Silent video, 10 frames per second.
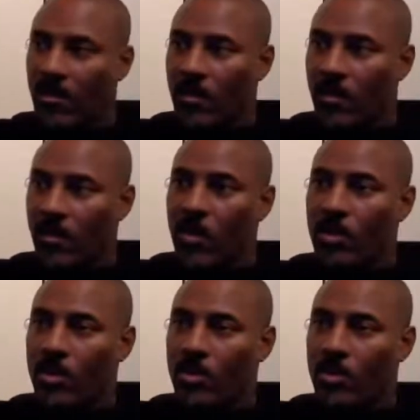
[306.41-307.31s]
you're going
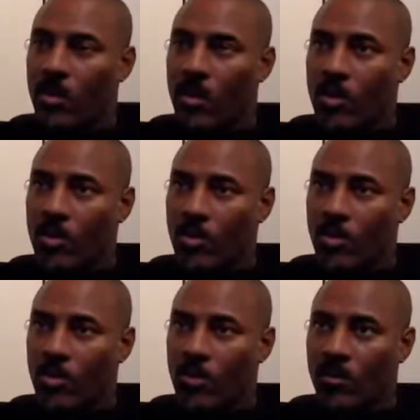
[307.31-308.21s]
to want to
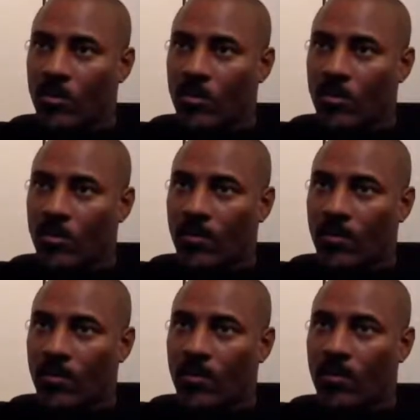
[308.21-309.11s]

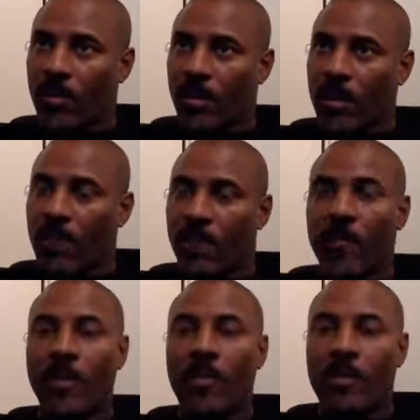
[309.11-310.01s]
become
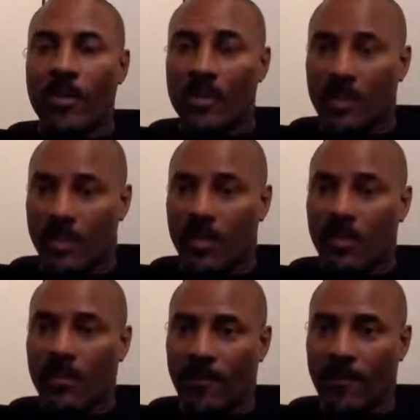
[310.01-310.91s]
familiar with stevia.
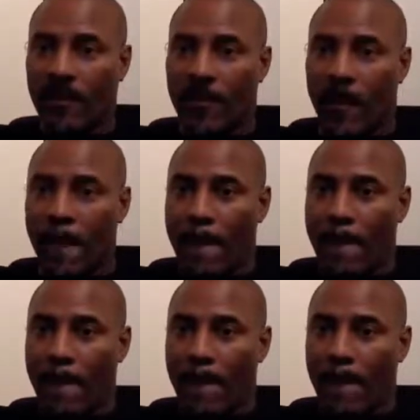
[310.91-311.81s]

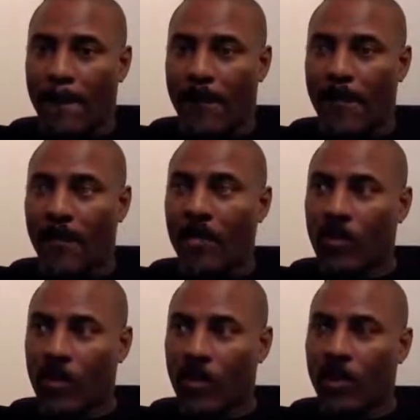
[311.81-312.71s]
You're going to
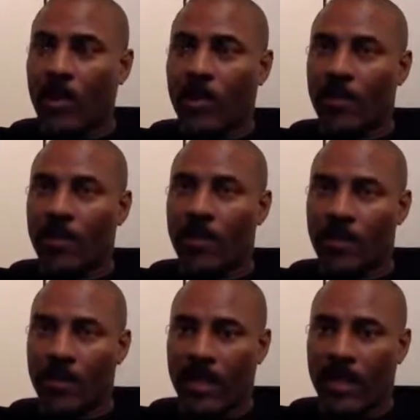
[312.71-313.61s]
want to become familiar with
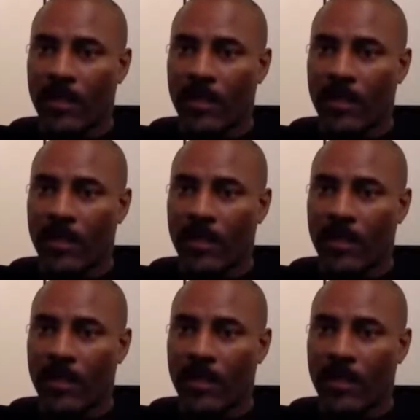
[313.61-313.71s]
that.